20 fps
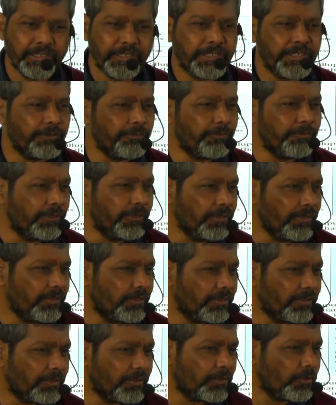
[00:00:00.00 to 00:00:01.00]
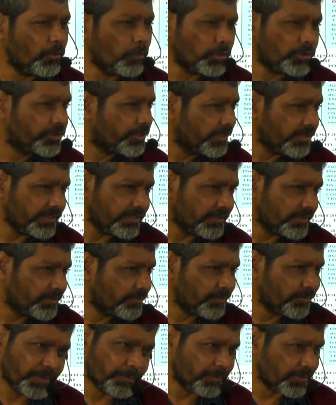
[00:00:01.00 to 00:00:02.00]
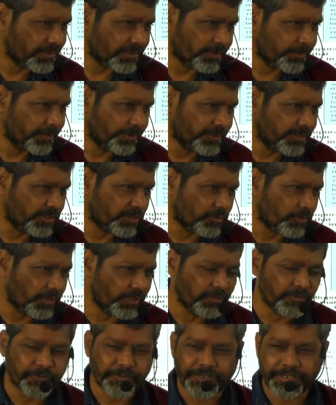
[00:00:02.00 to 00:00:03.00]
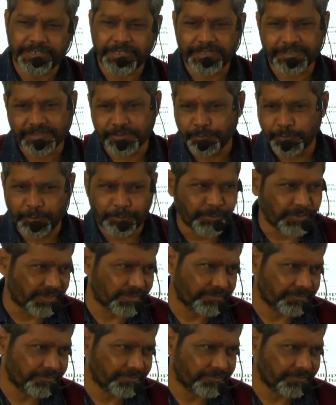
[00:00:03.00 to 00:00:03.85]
he will lose his membership. He will be disqualified as a member.